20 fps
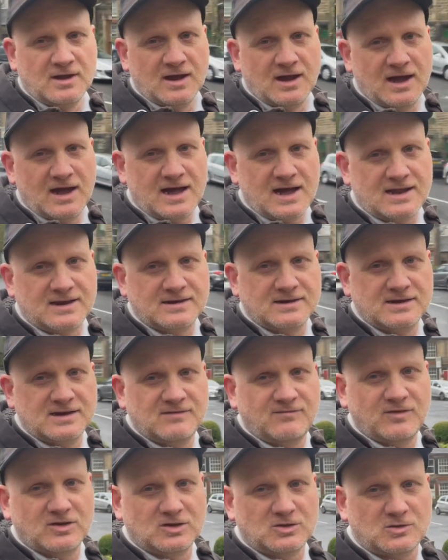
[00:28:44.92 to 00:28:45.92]
And
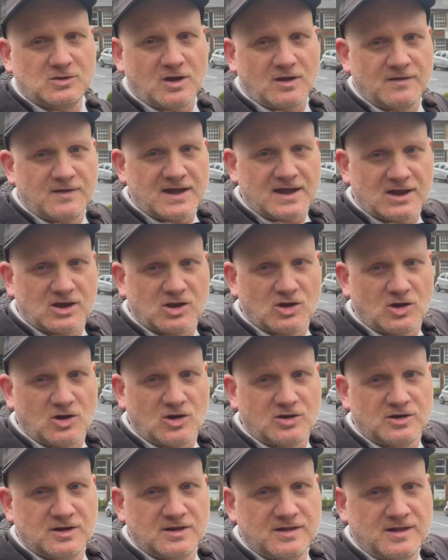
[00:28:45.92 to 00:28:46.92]
if you look on that
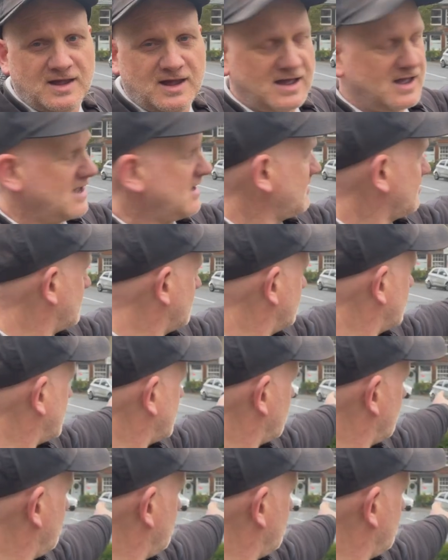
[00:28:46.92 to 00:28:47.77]
corner there, so that's